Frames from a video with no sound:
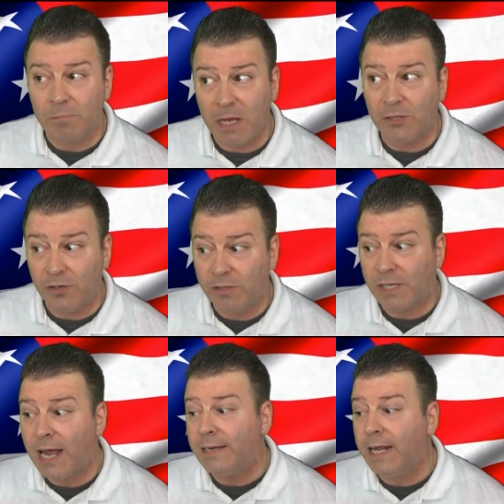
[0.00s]
make sure you
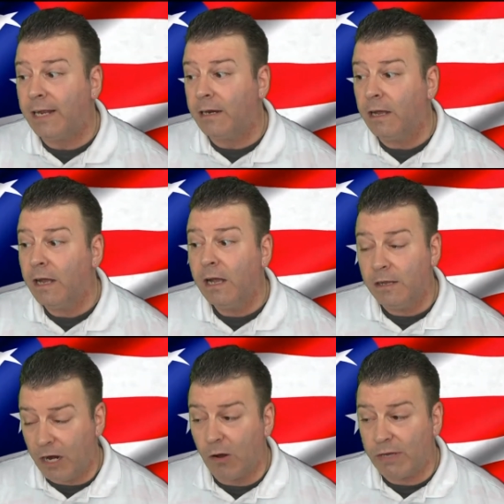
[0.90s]
tighten it,
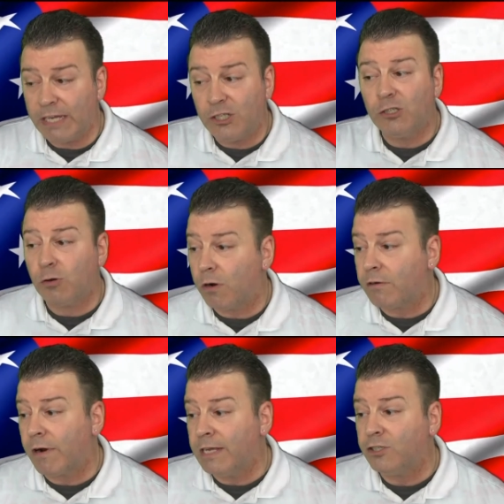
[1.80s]
you know, get your
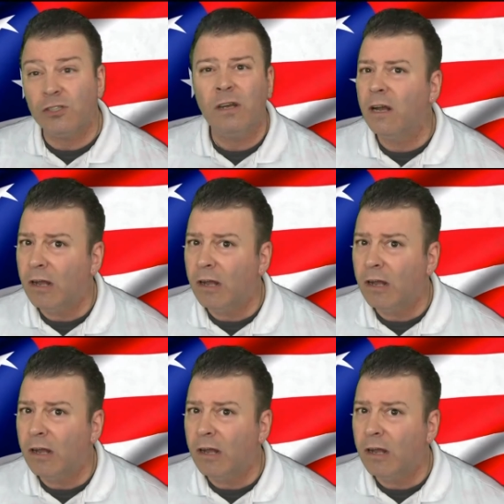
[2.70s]
torque wrench.